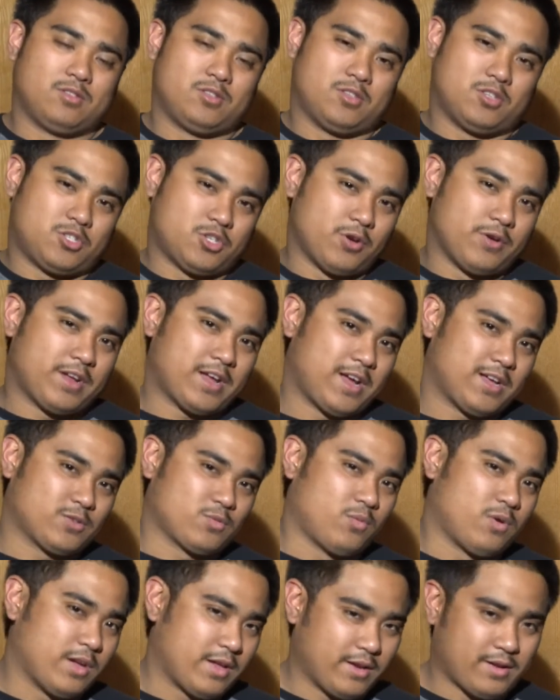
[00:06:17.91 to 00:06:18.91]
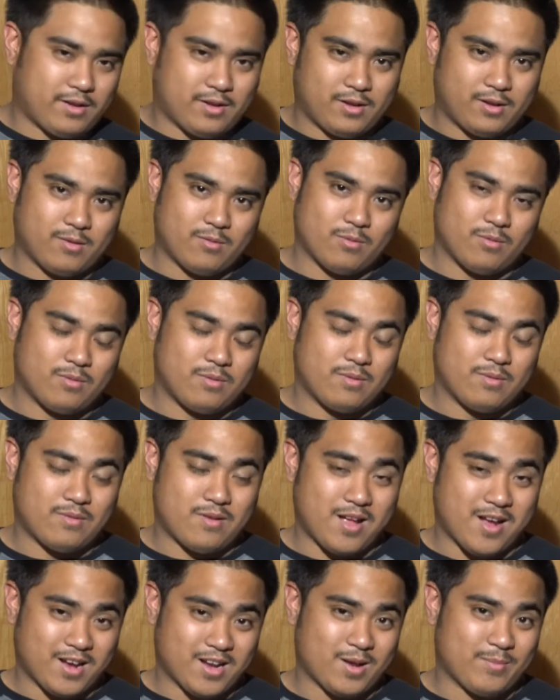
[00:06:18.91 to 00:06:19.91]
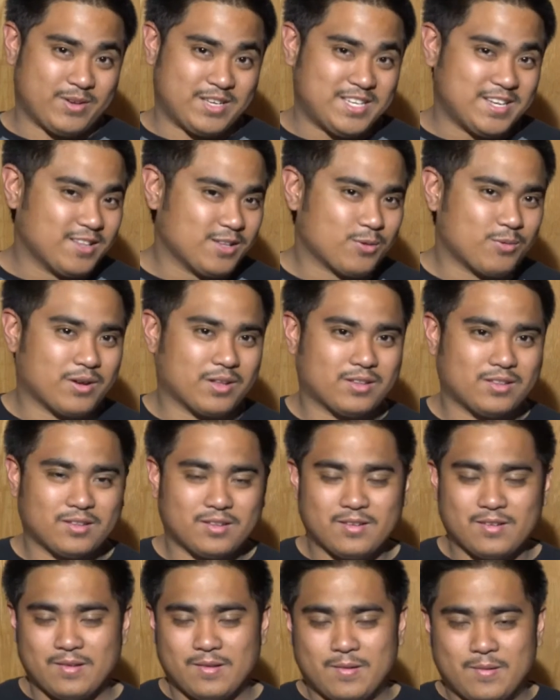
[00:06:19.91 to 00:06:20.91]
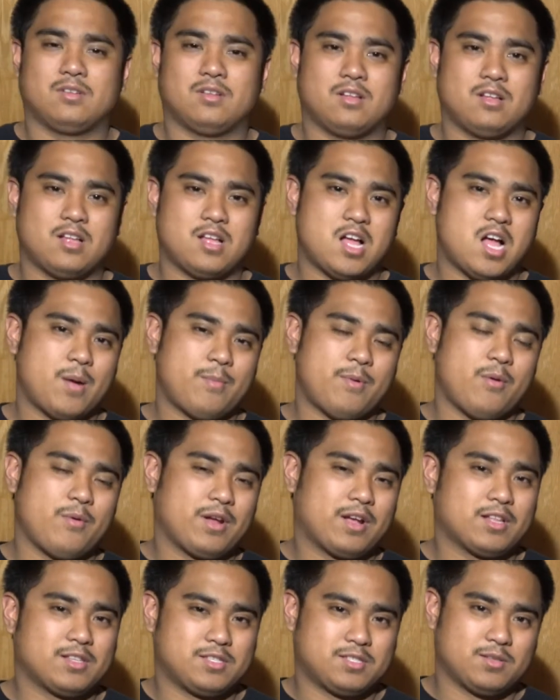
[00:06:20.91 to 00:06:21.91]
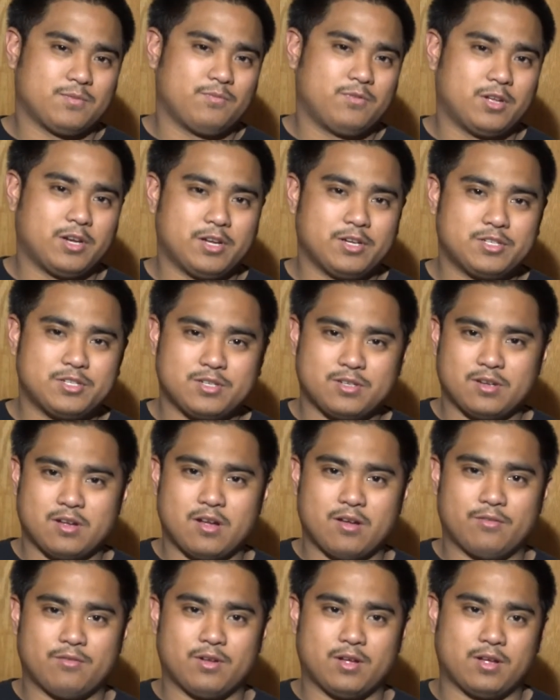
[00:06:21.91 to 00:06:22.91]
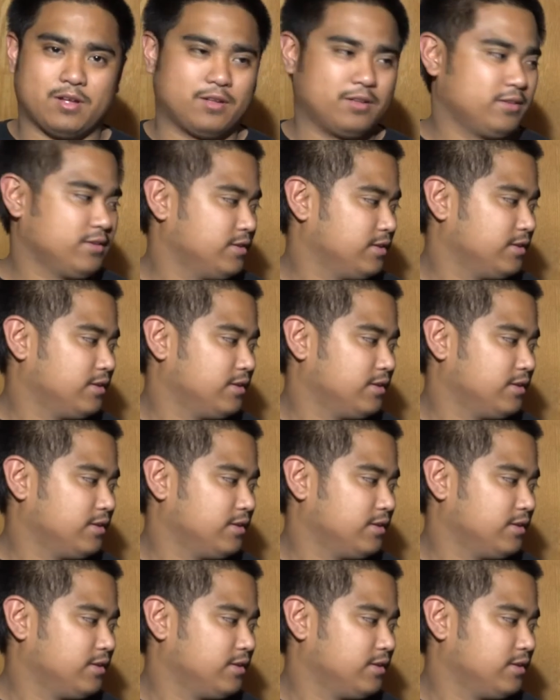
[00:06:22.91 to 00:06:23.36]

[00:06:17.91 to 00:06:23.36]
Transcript: To show you guys what I'm going to be dealing with, how about we cut some footage of